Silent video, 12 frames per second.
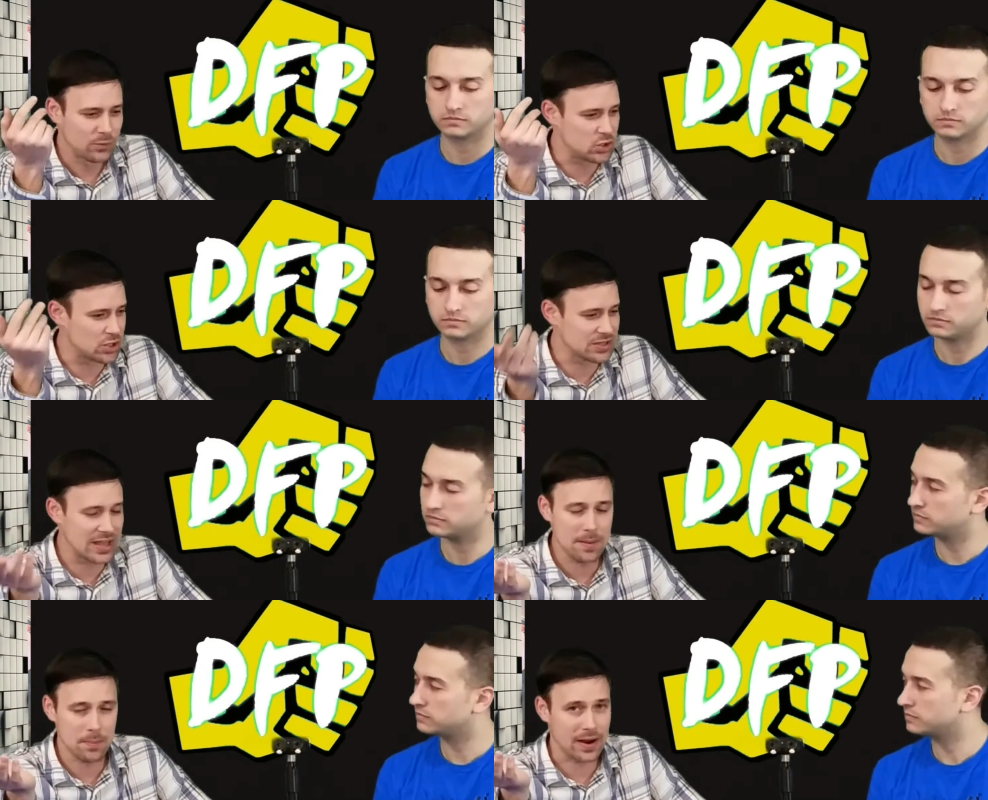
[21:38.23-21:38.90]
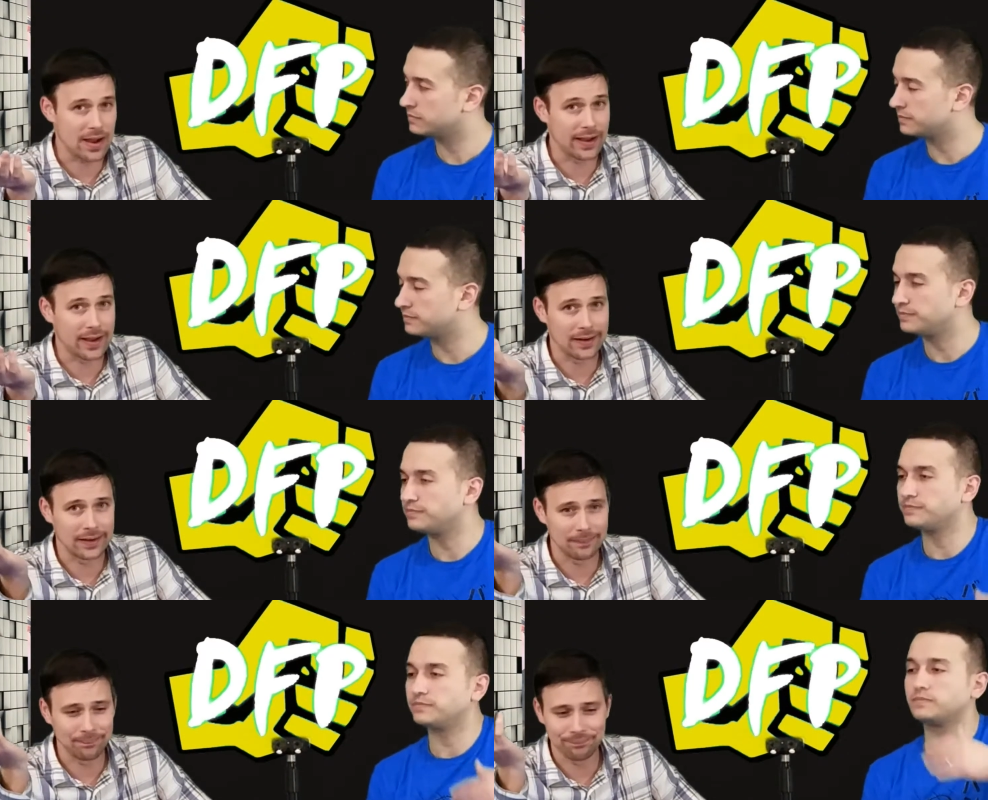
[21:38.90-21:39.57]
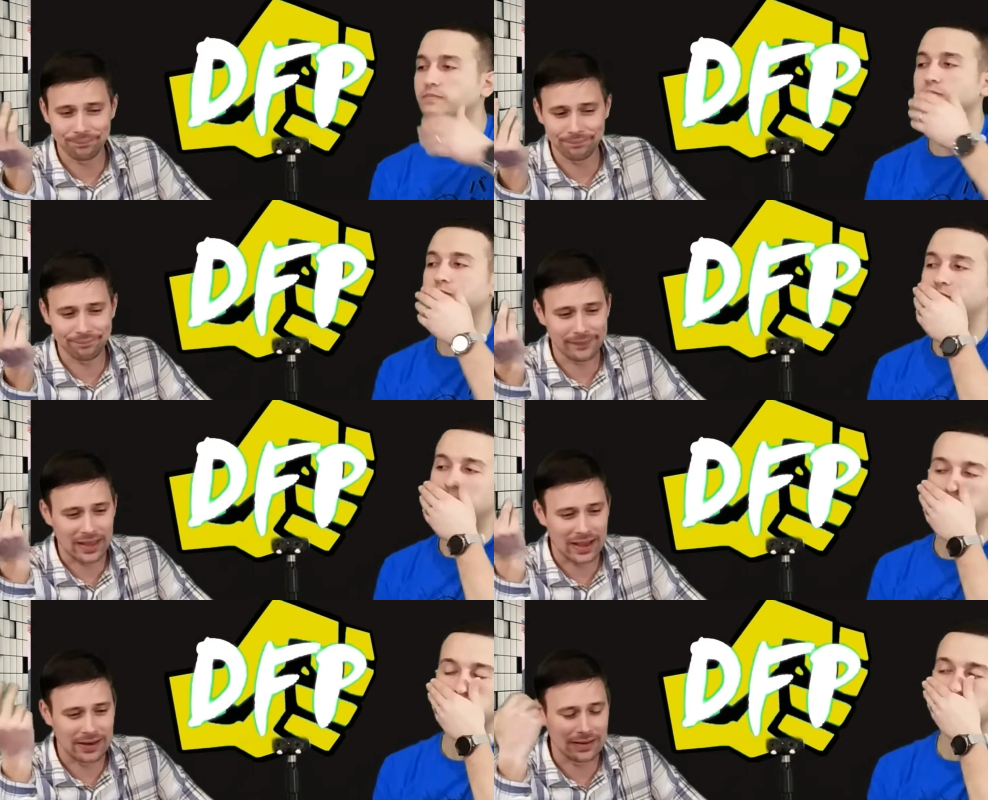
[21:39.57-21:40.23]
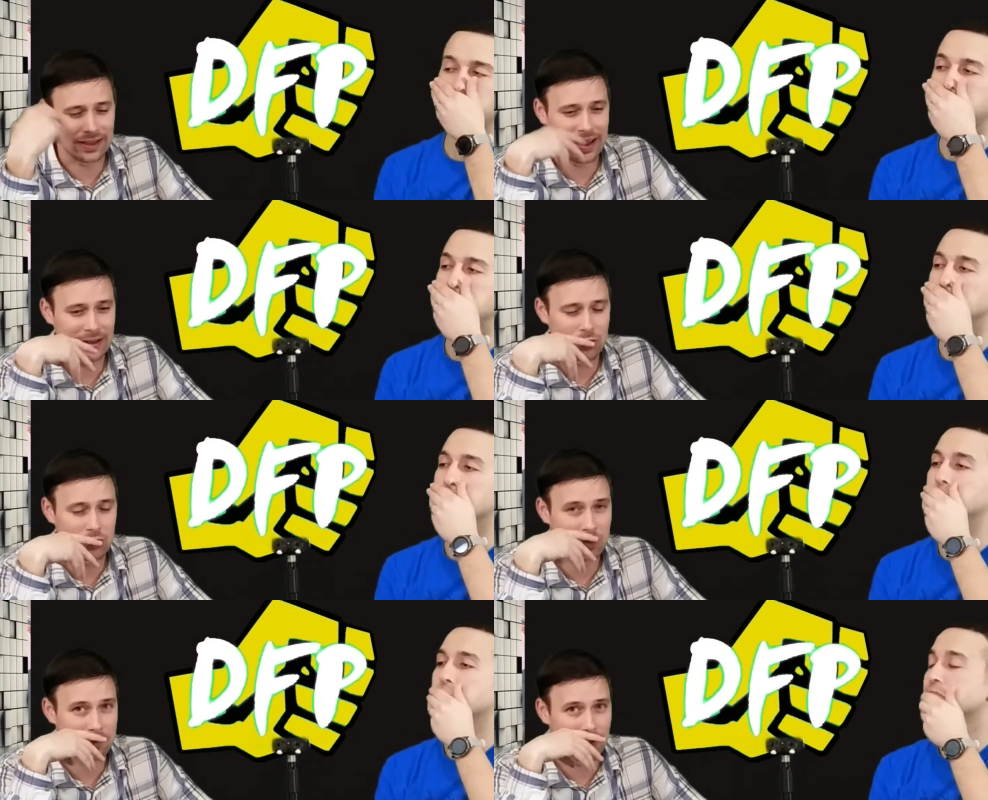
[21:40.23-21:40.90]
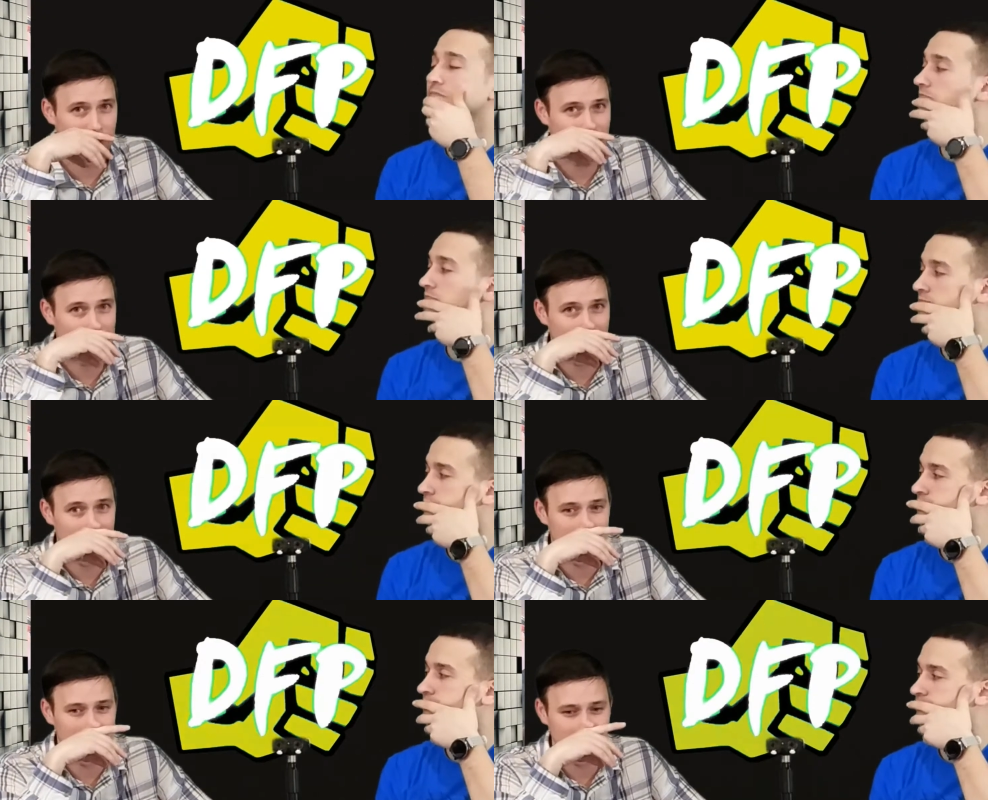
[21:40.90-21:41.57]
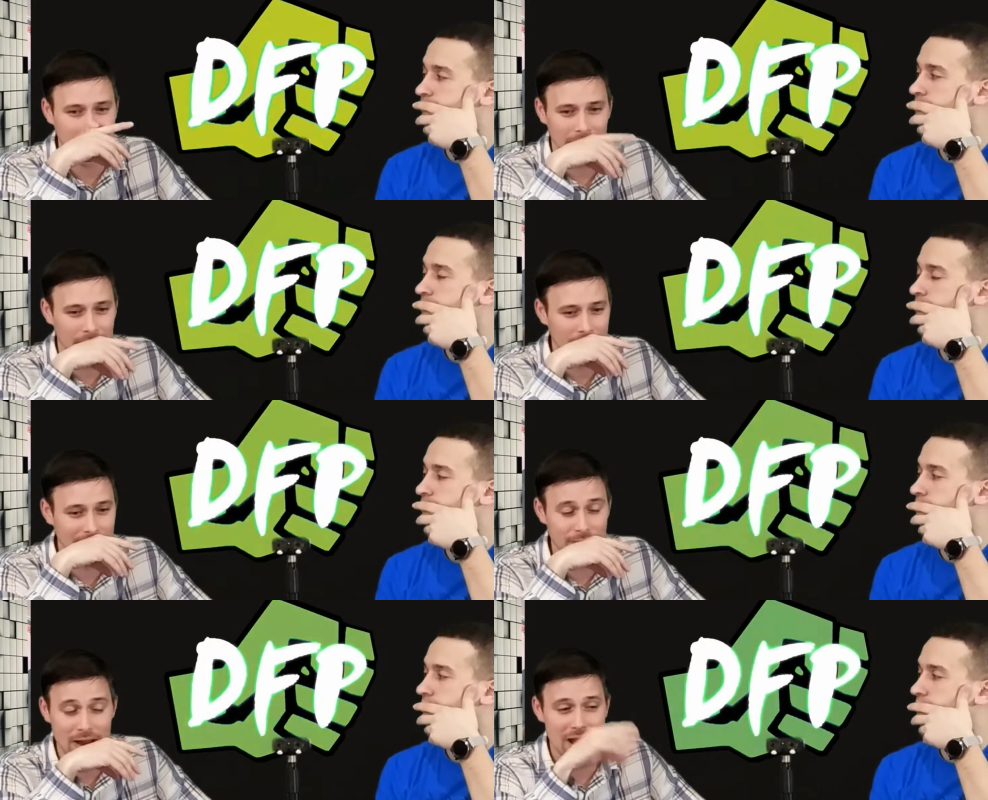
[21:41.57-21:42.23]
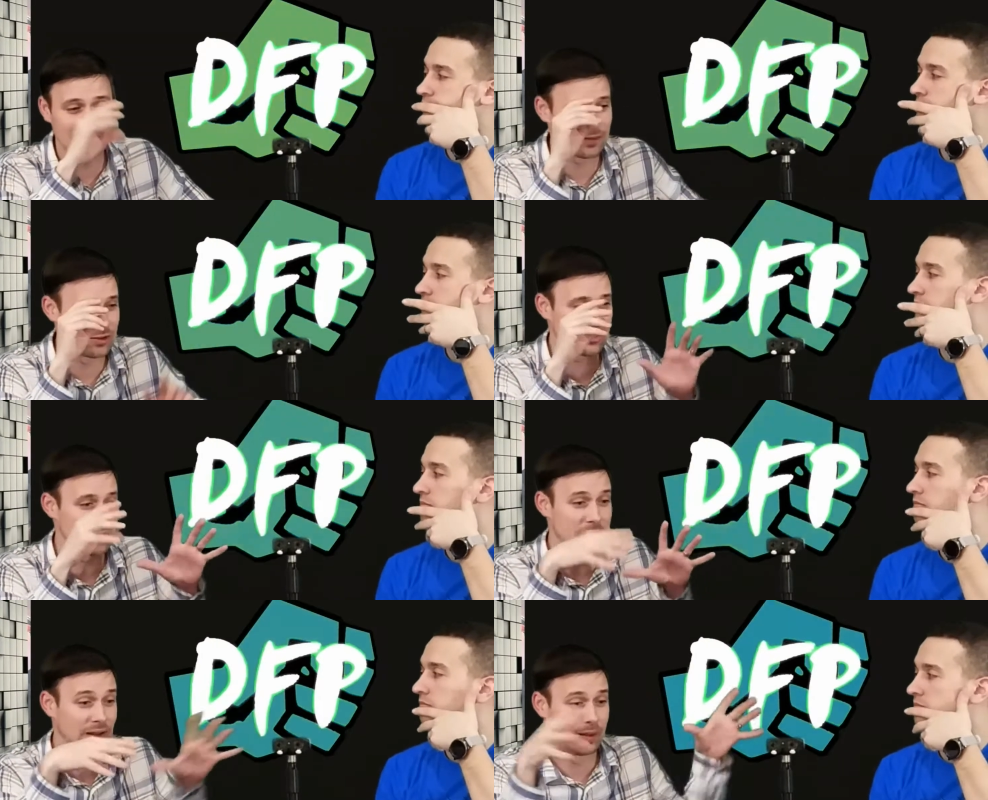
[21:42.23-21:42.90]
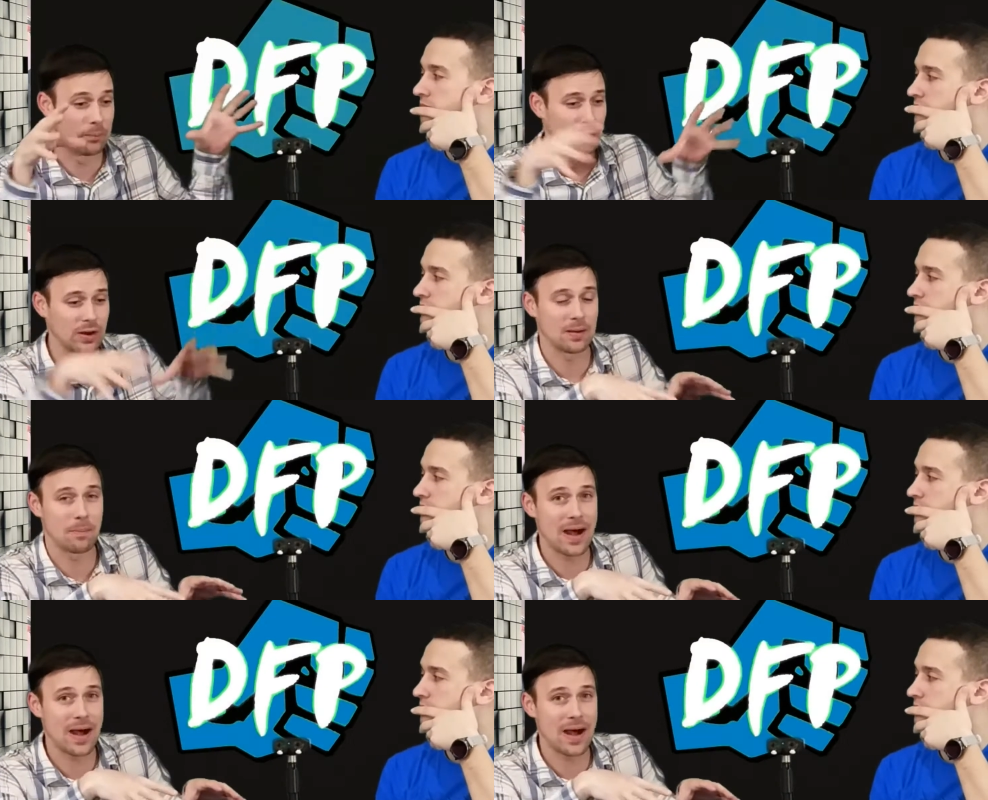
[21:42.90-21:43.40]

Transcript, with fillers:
Speaker 1: Just keep an eye on it, and yeah, you should be okay. But, you know, if not, just immediately put it in a